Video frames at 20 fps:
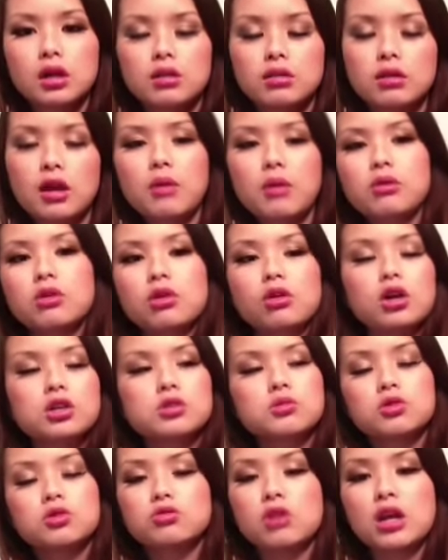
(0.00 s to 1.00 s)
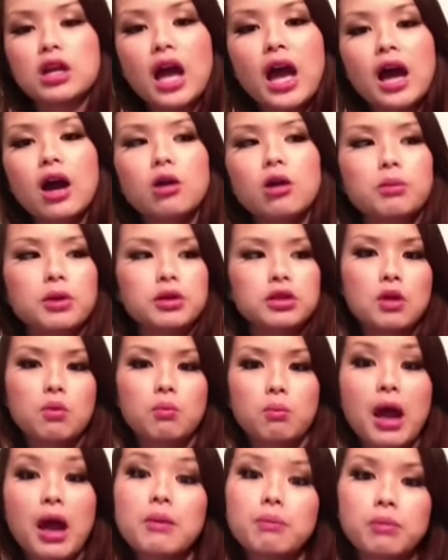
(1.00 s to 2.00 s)
not your customers right now, but they
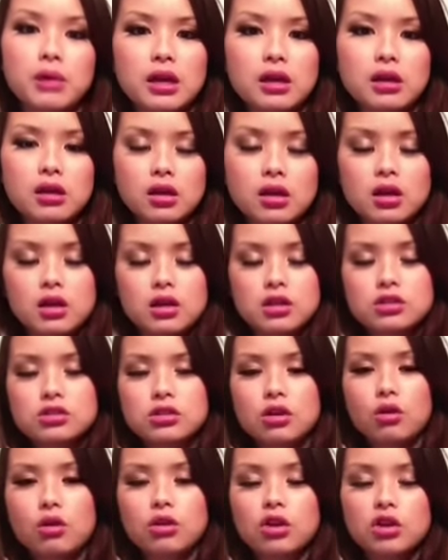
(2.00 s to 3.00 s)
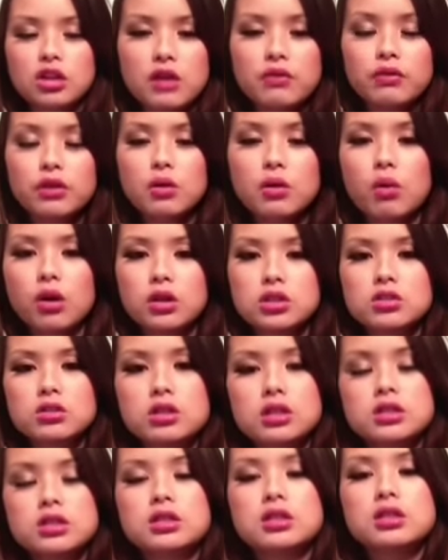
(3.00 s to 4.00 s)
might be. So you definitely want to
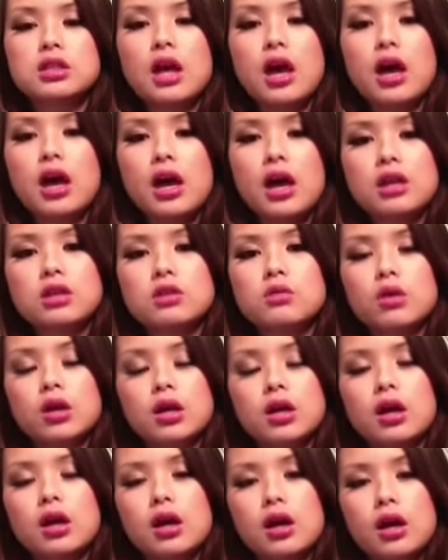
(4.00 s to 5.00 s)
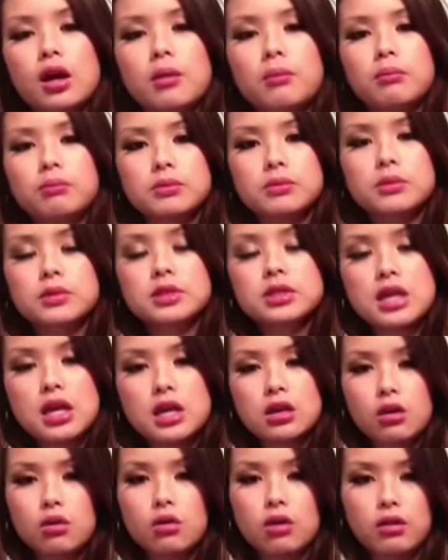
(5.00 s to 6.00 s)
listen to that and you want to um,
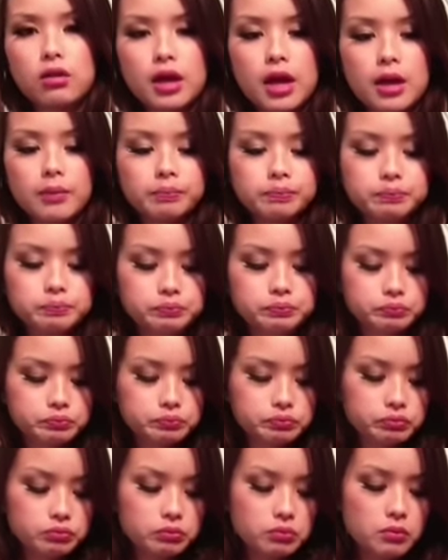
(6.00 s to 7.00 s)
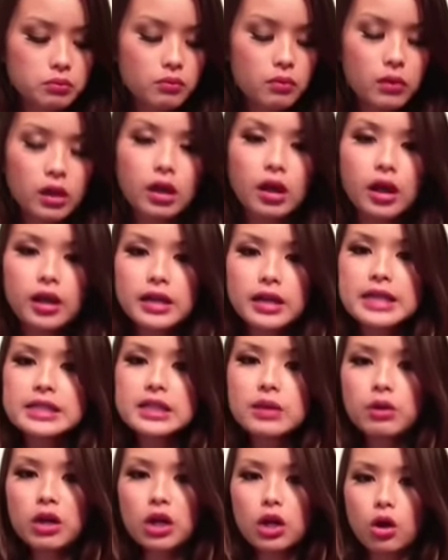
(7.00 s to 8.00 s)
take note on that. Next,
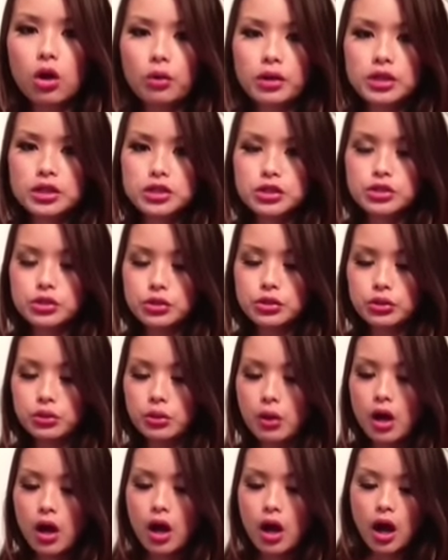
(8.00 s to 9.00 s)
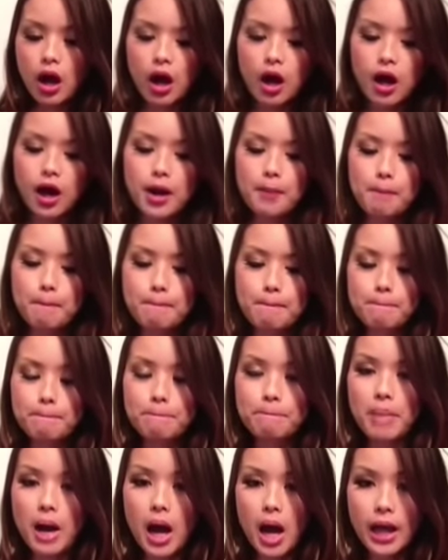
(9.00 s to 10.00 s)
I want to go into um,
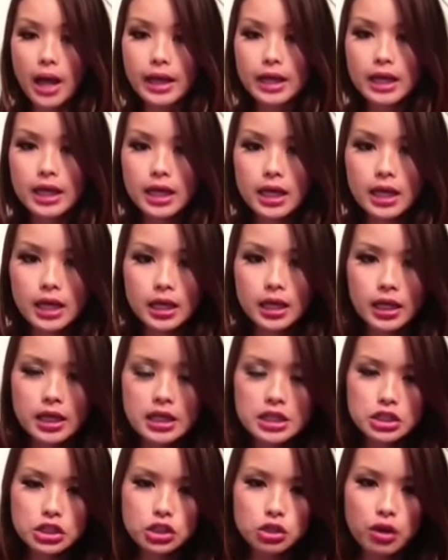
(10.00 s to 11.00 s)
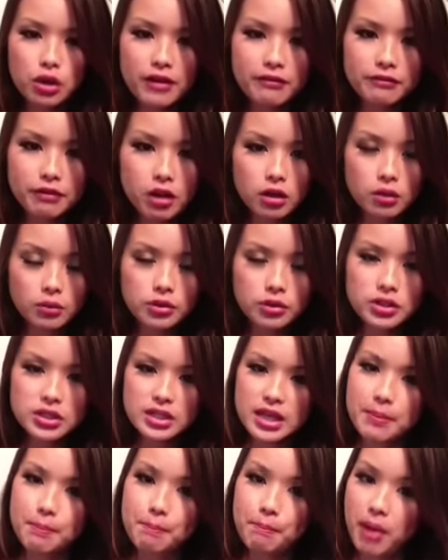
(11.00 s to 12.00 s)
buying Instagram followers
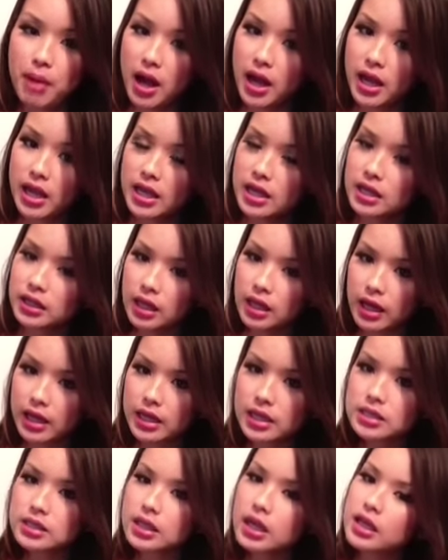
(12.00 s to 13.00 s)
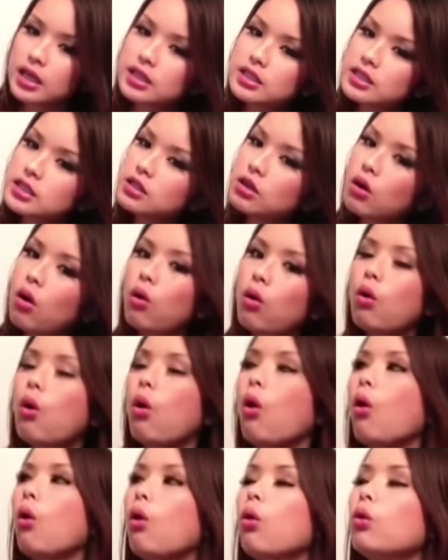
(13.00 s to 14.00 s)
and buying likes. This is a
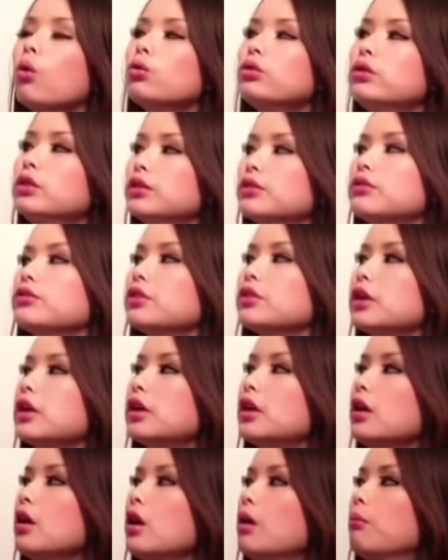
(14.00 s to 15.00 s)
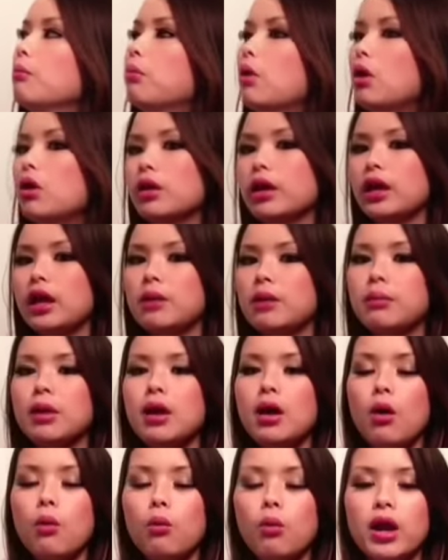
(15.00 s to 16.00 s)
whole different ball game.
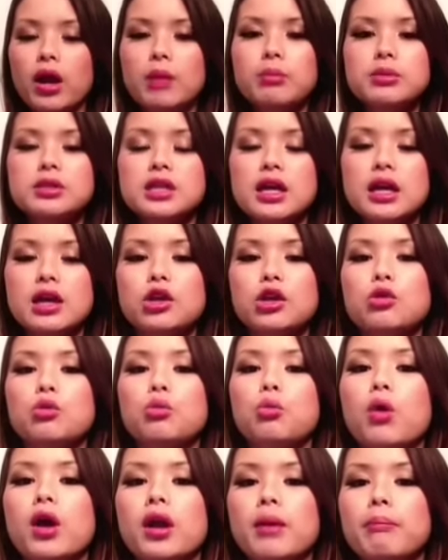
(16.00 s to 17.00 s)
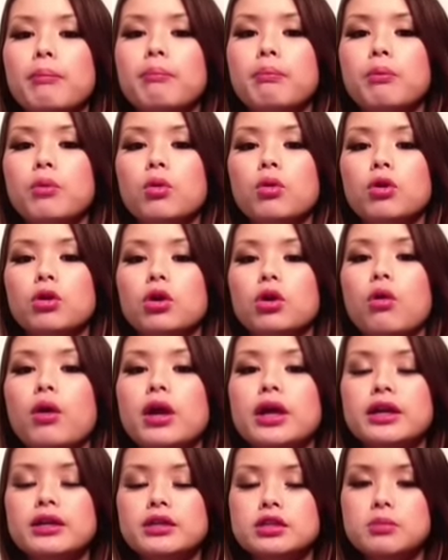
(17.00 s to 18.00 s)
When I'm saying you want to
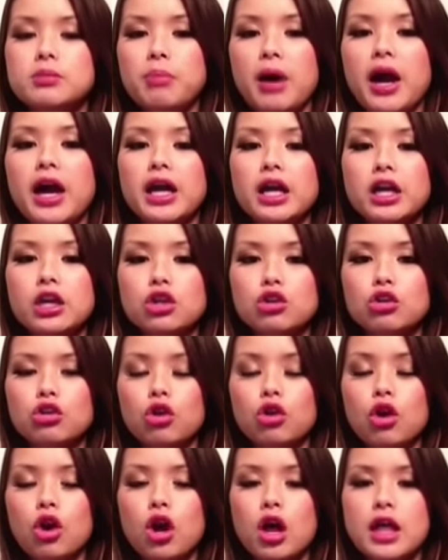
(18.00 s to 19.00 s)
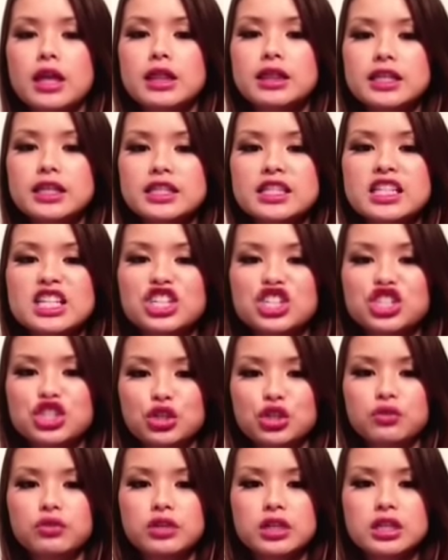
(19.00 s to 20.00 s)
going to buy it, you're enlisting a
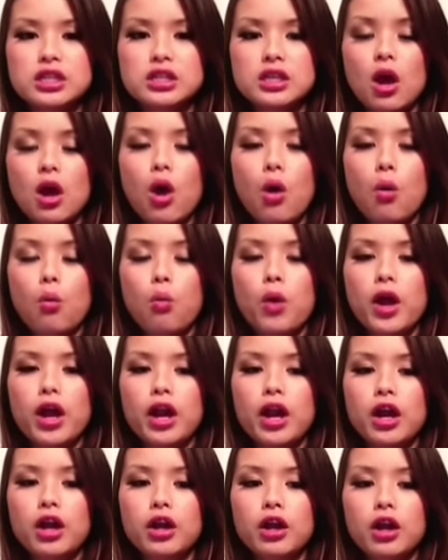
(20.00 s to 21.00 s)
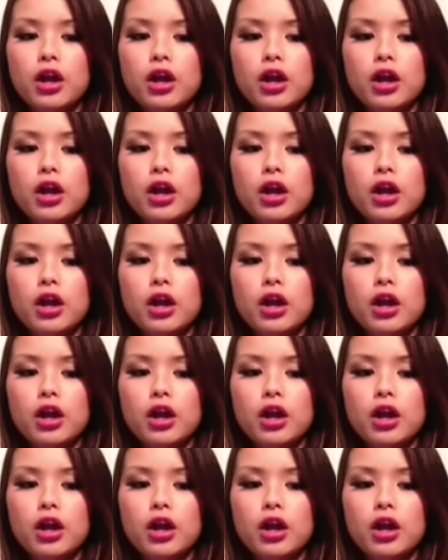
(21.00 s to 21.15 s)
service where